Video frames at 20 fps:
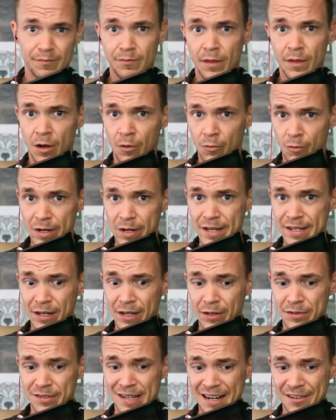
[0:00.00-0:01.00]
retail
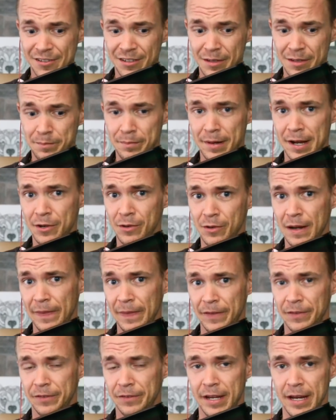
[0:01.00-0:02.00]
is actually better at
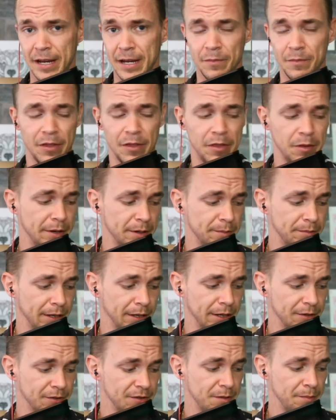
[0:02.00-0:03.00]
this game than the big
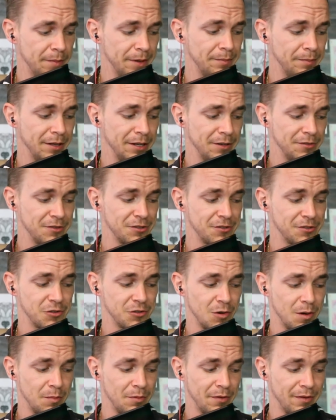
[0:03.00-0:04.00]
players. The big players just show
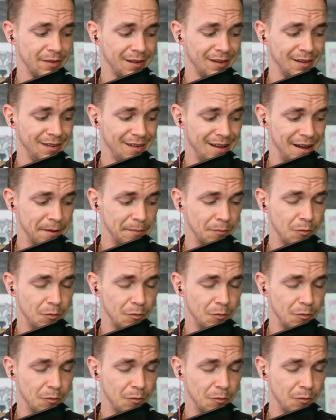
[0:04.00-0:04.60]
up with a lot more